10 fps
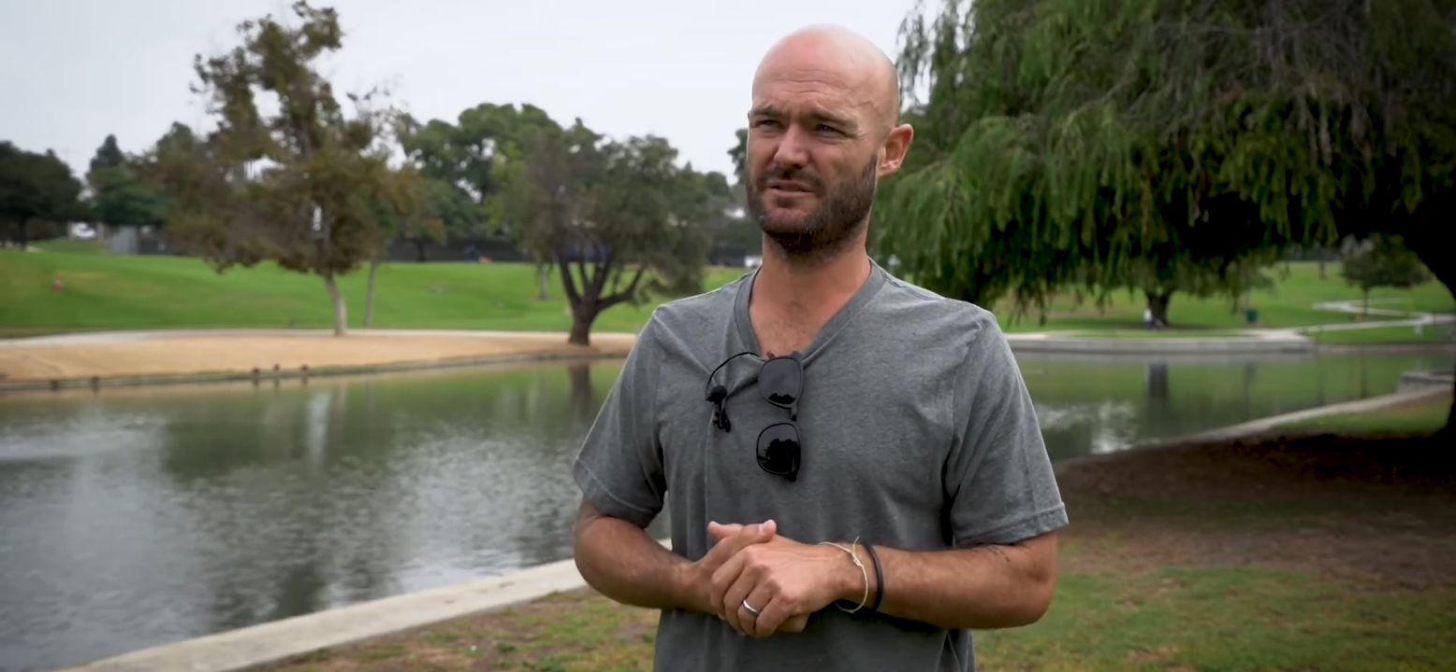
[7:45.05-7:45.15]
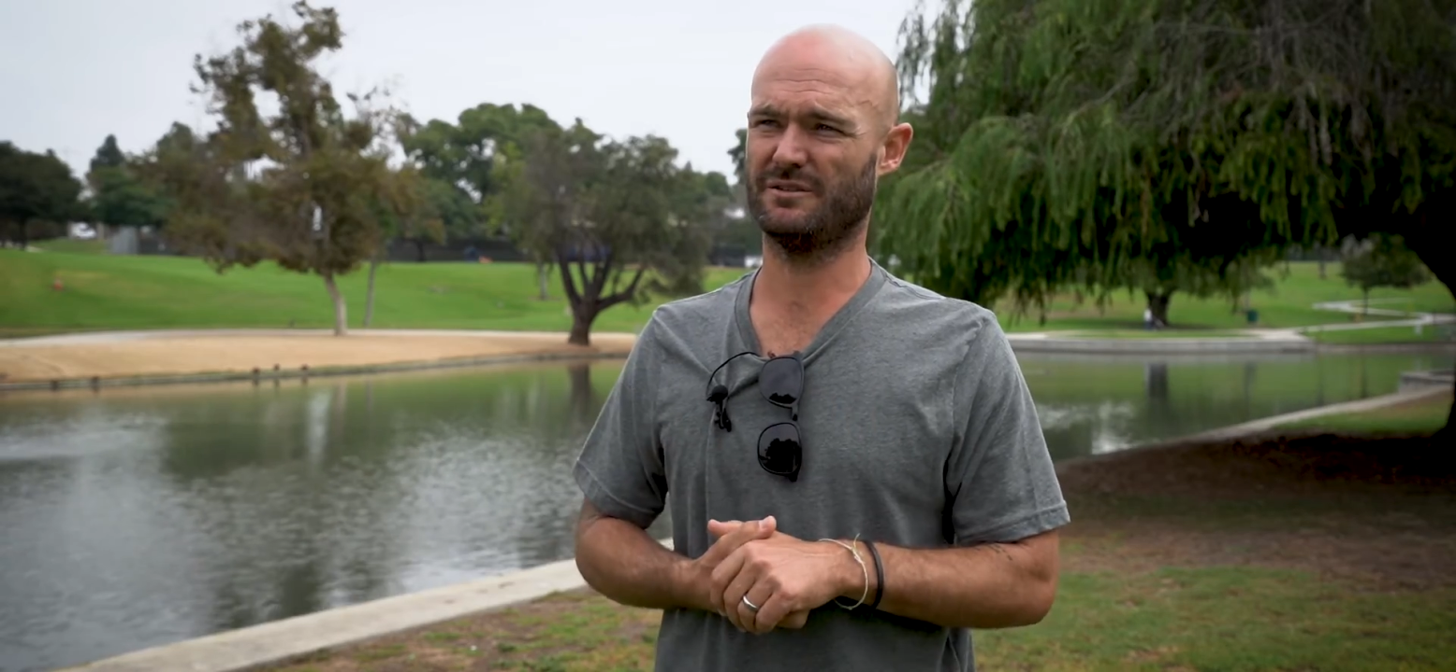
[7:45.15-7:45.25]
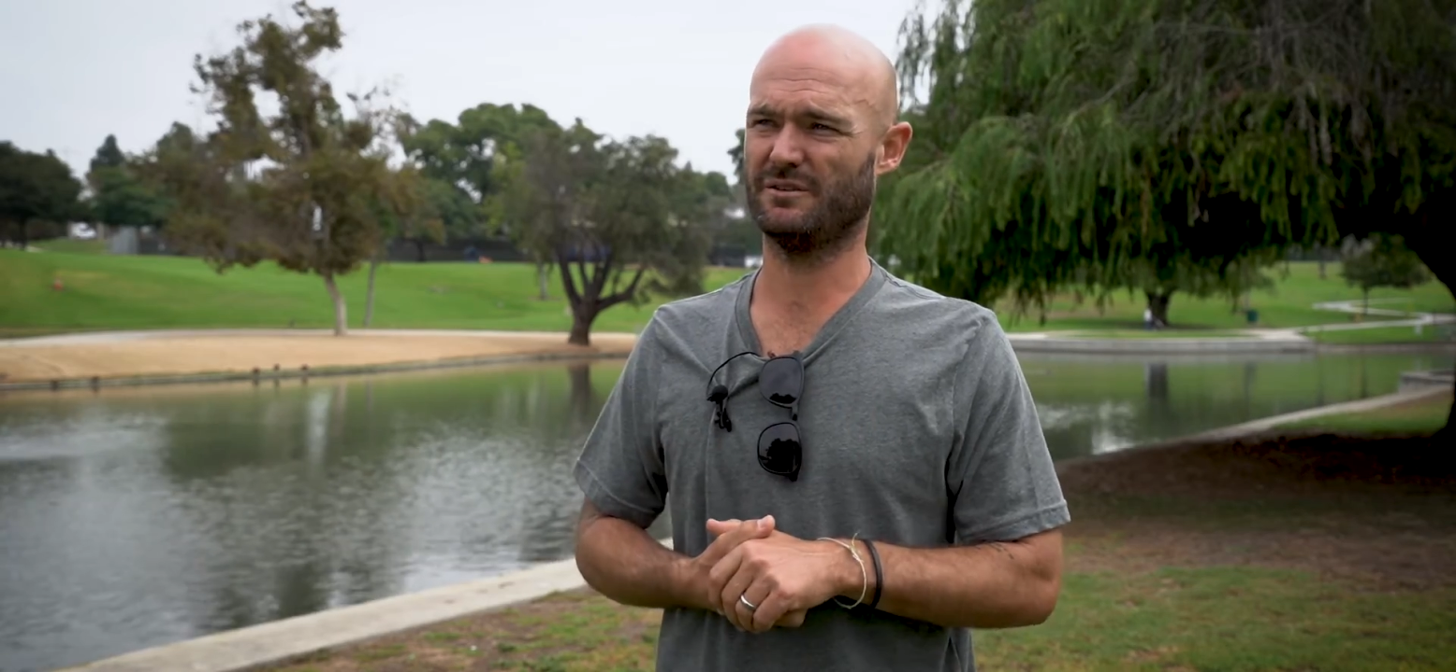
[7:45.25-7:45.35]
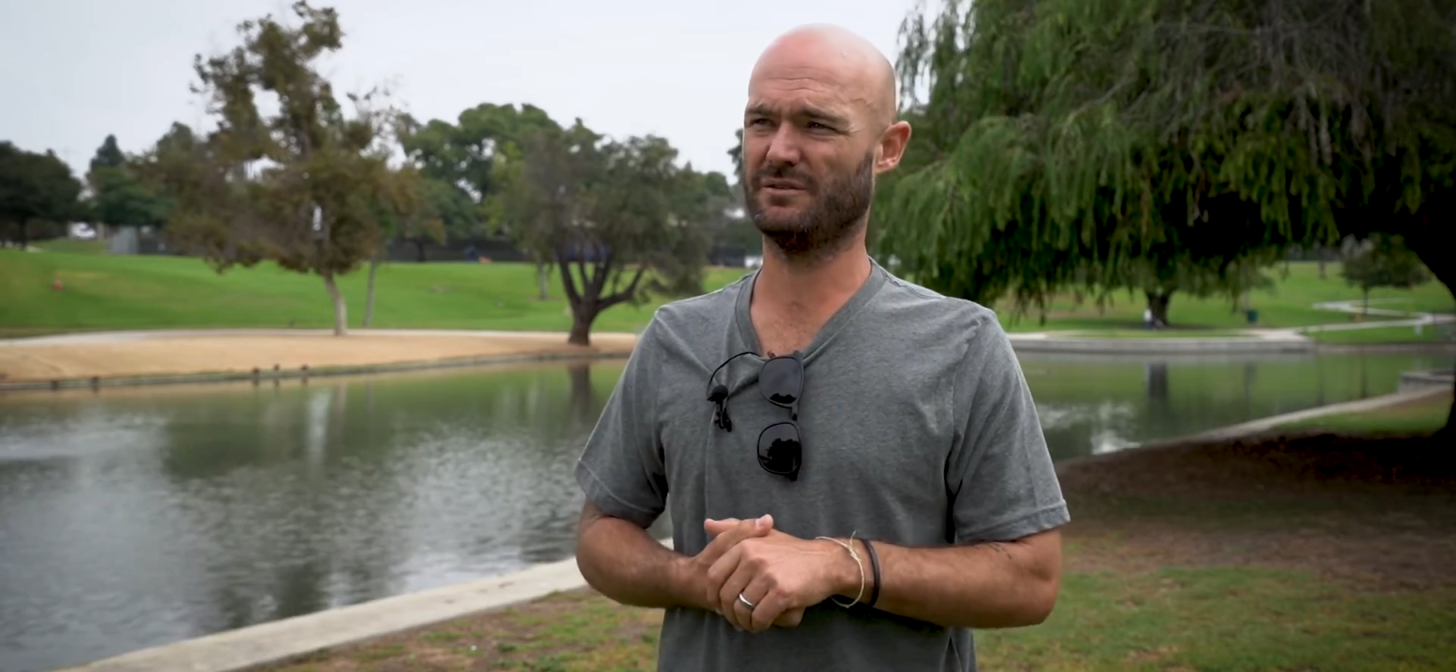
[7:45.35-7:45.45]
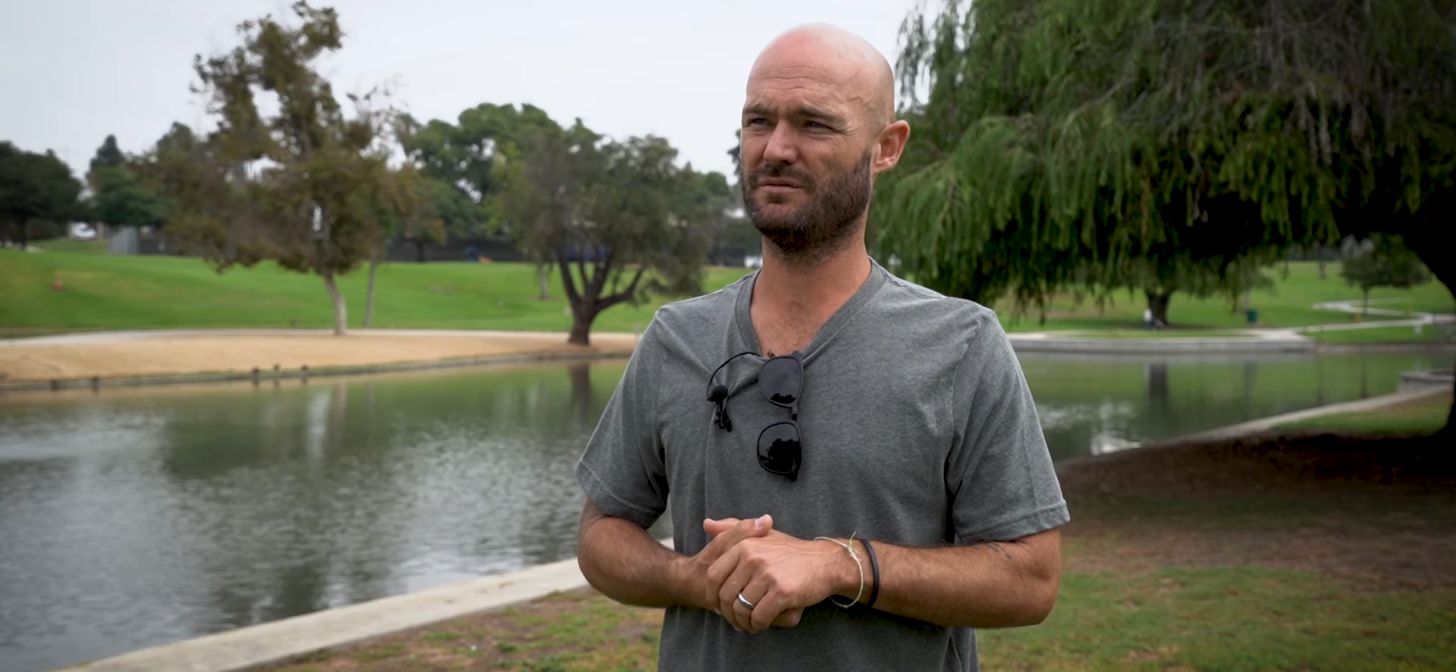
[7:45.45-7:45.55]

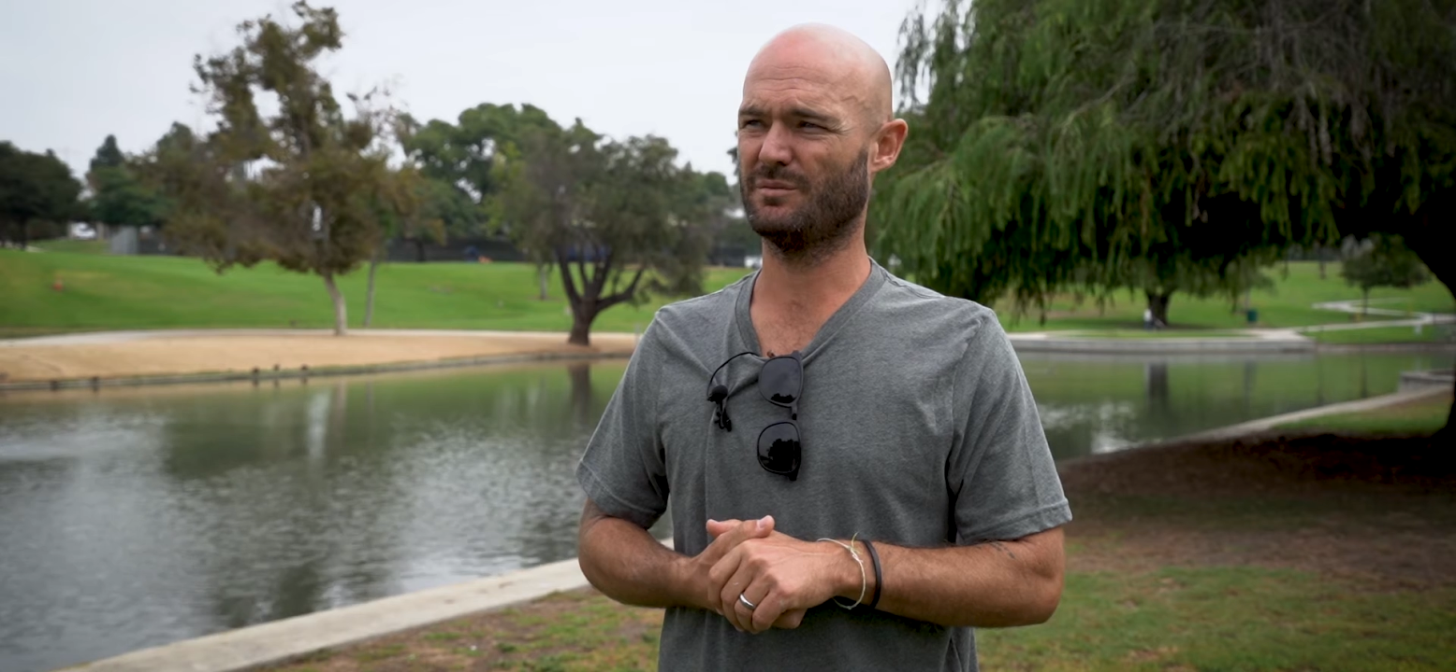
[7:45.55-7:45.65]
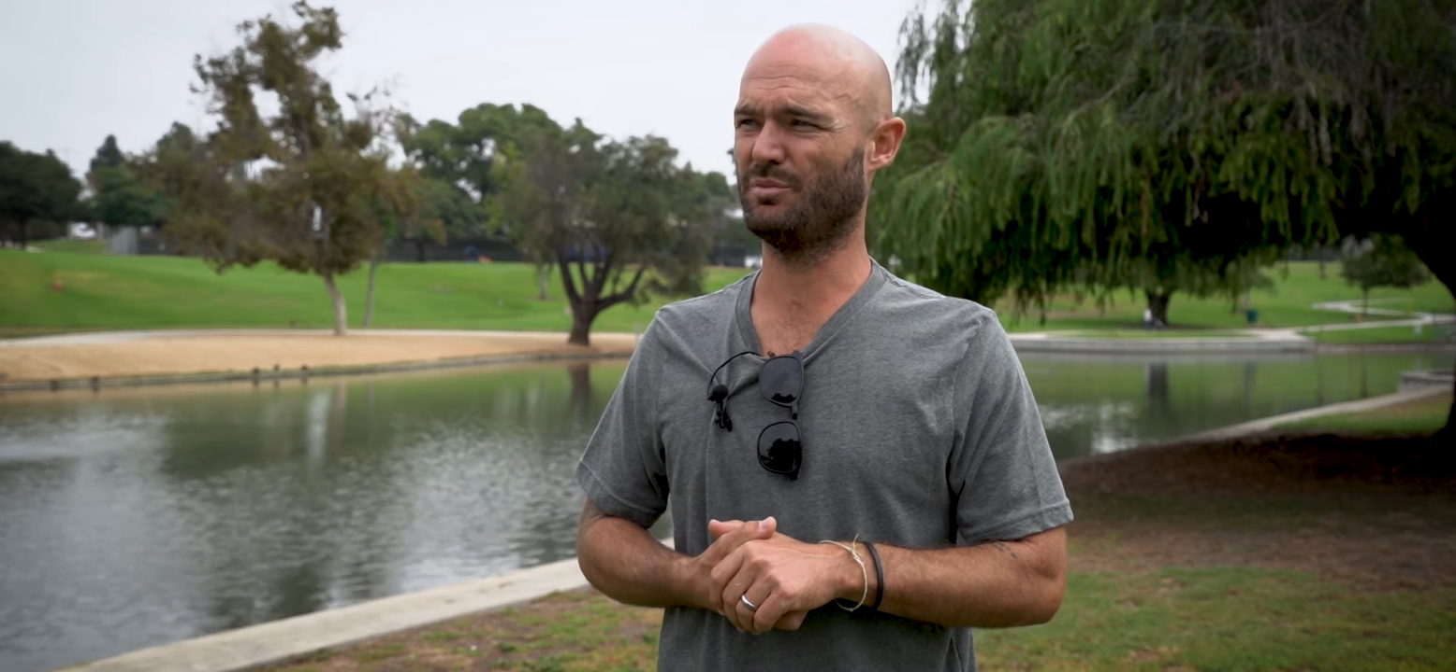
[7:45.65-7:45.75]
to